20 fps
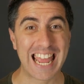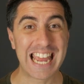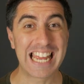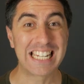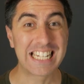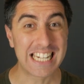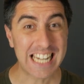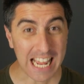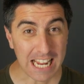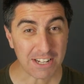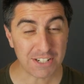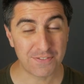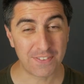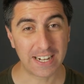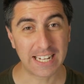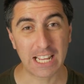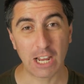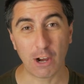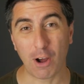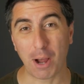In today's
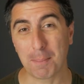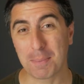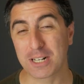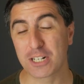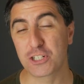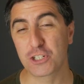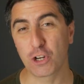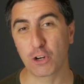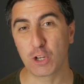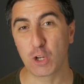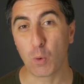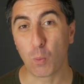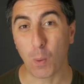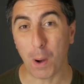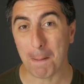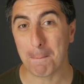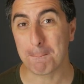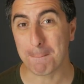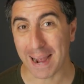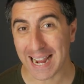video, I'm gonna show you
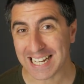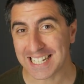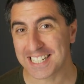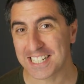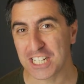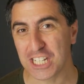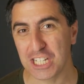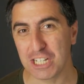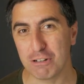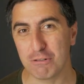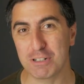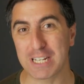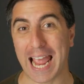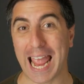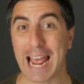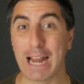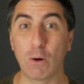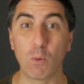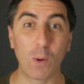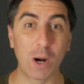what mics to use
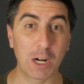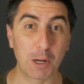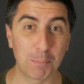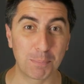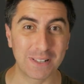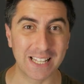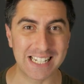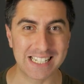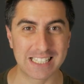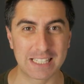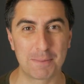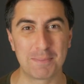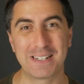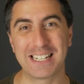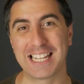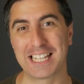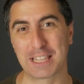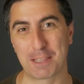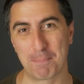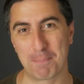and where to place them
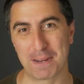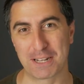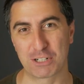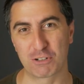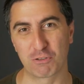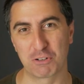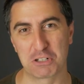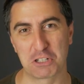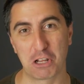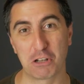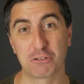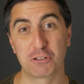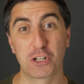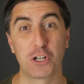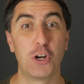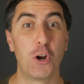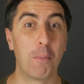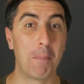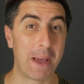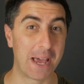to get the best results,
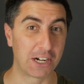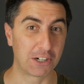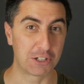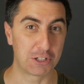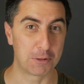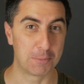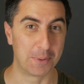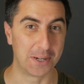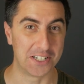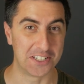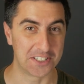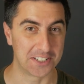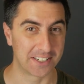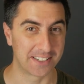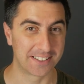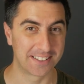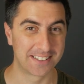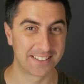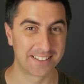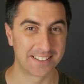no matter your budget.